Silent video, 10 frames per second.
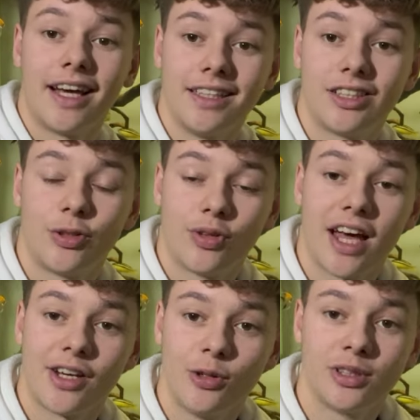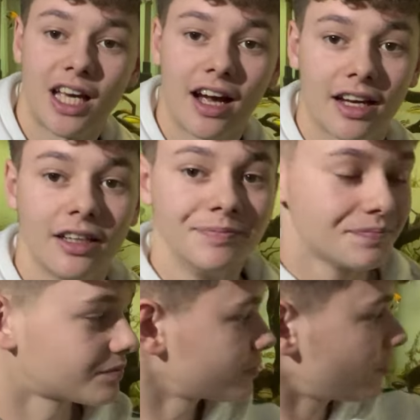into their new tank.
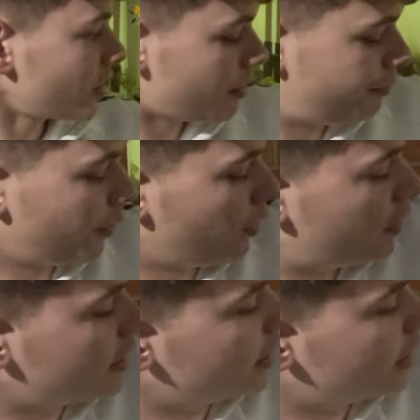But